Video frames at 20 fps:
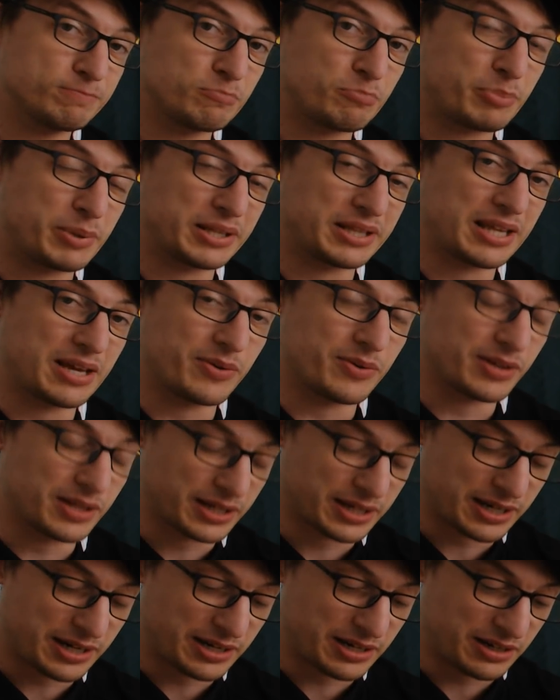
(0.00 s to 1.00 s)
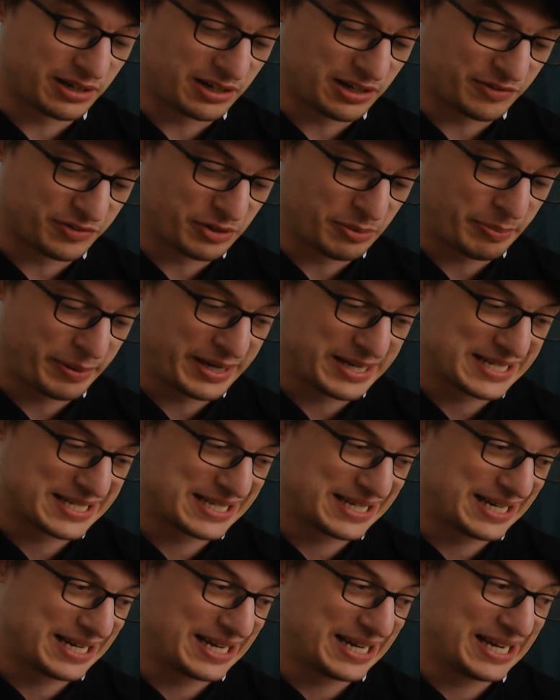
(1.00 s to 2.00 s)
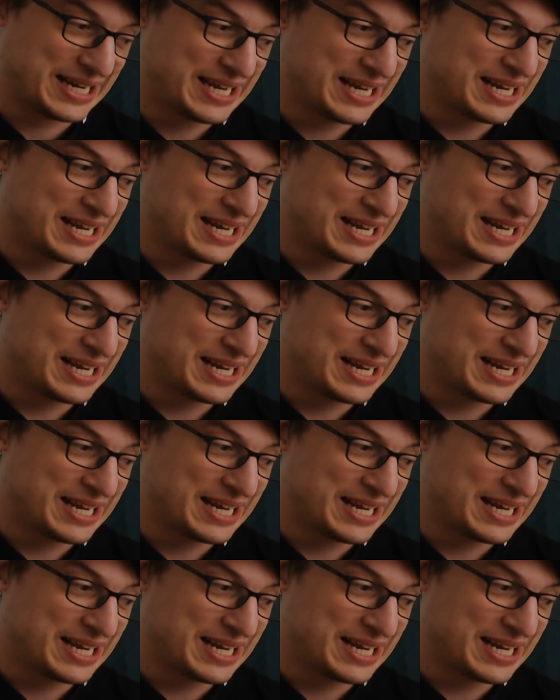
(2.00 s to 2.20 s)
But they were kind of off the pace today.